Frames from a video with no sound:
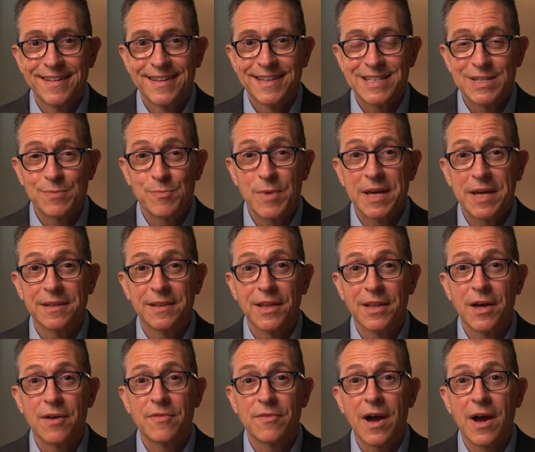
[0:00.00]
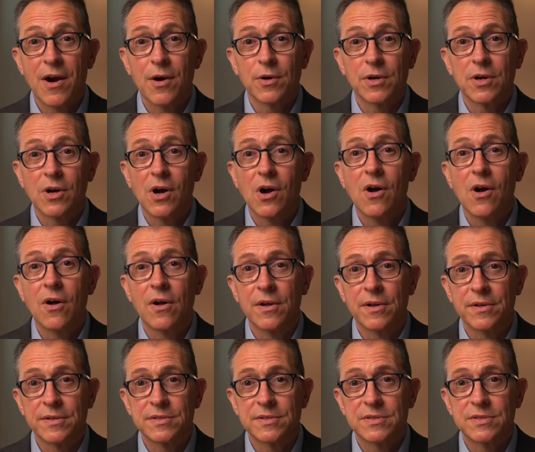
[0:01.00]
To make love our
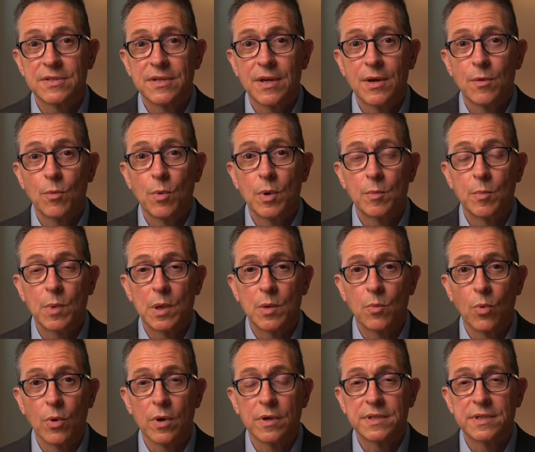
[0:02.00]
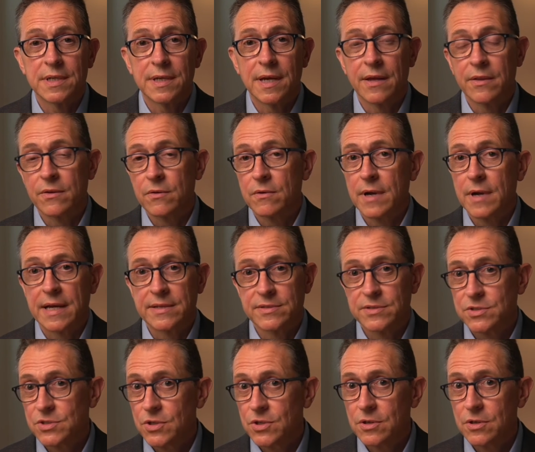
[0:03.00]
cause when we work together as a
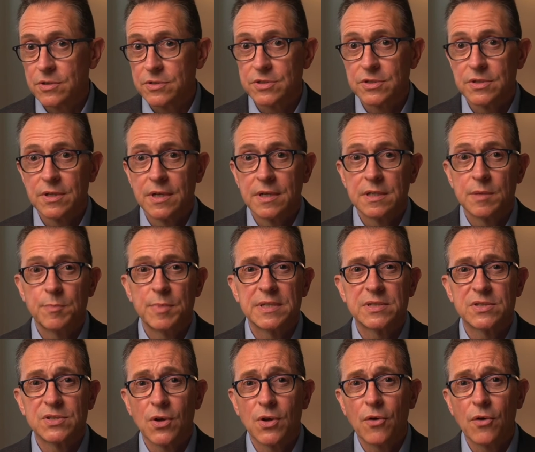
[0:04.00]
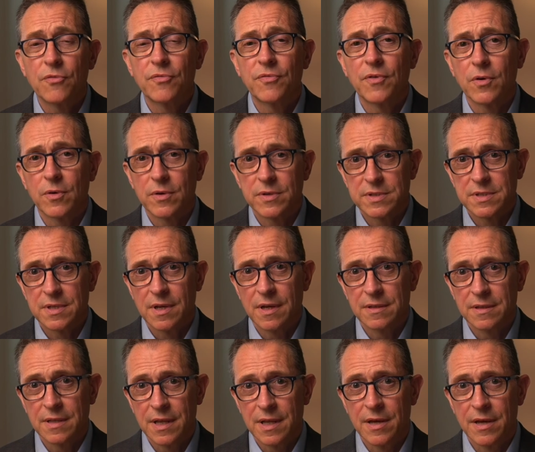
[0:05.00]
church. To be so focused
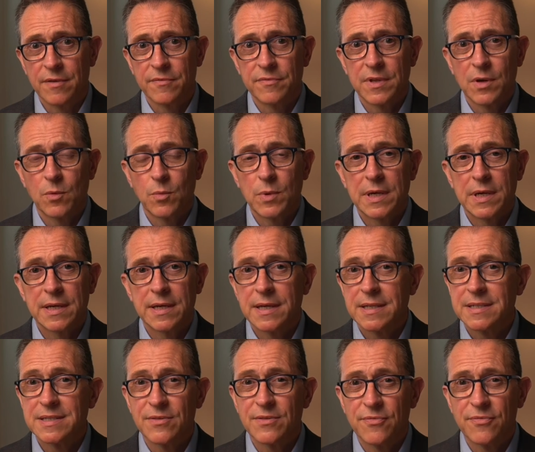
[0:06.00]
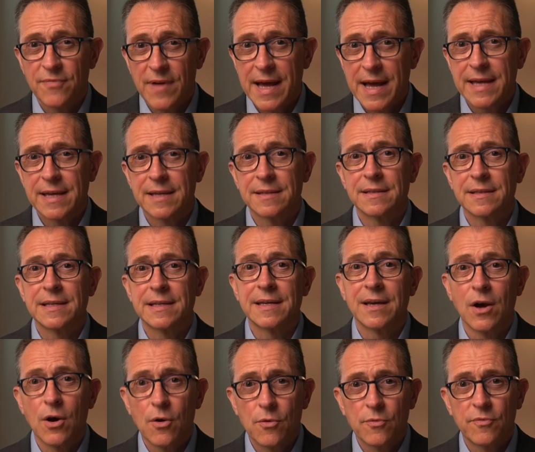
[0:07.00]
on love that we defiantly,
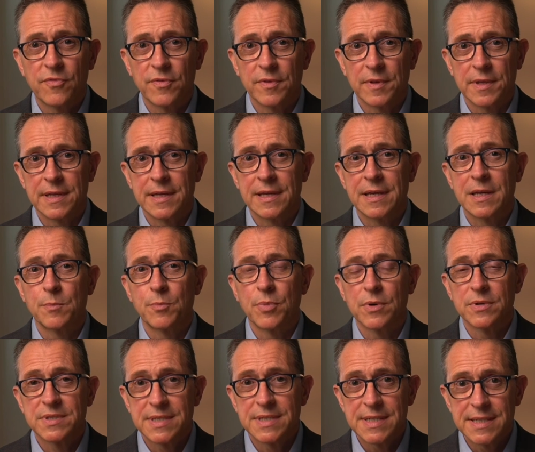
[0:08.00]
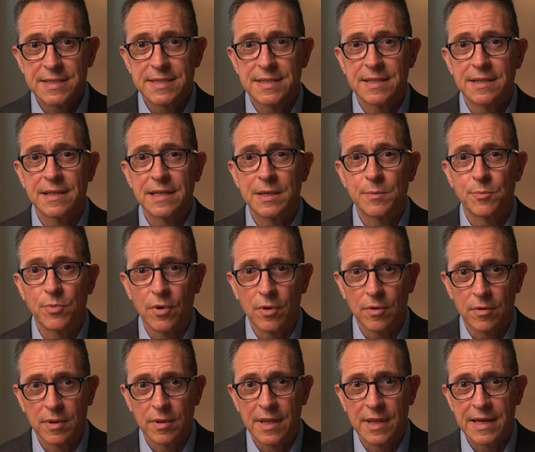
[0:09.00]
hopefully, and persistently
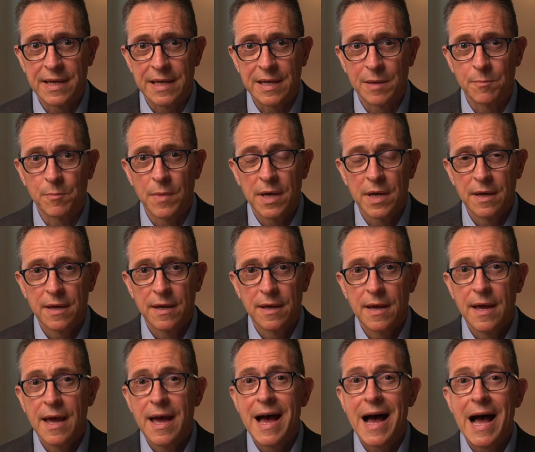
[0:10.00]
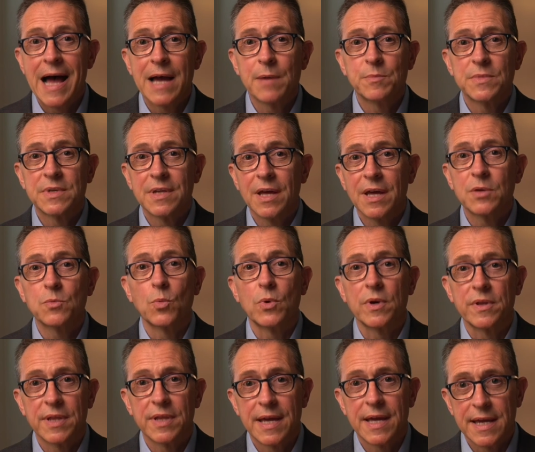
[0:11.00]
proclaim, "I'm done
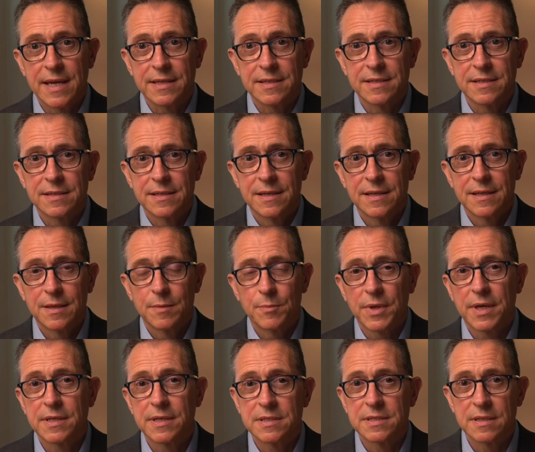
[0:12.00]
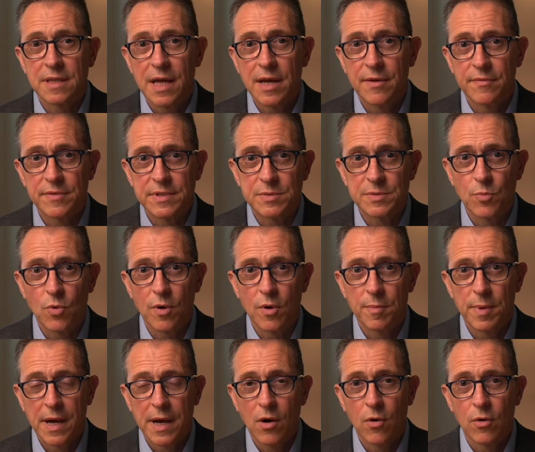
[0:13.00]
with hate because love is more
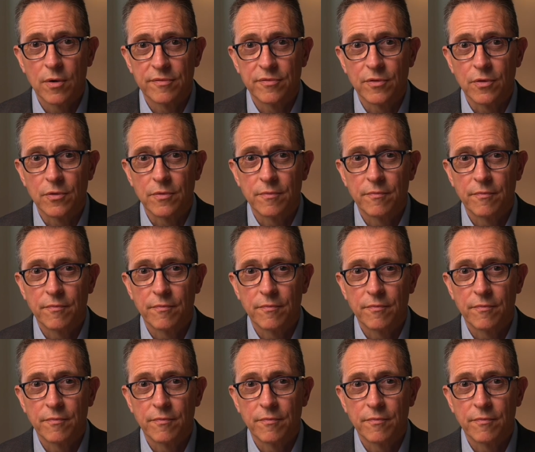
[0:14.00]
powerful.